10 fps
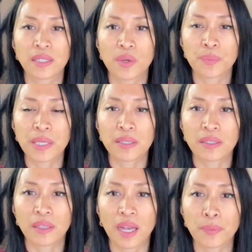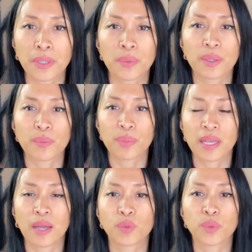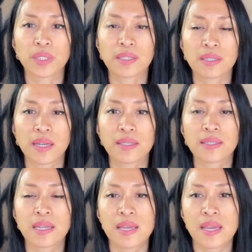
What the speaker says: being in a library rather than being out in recess.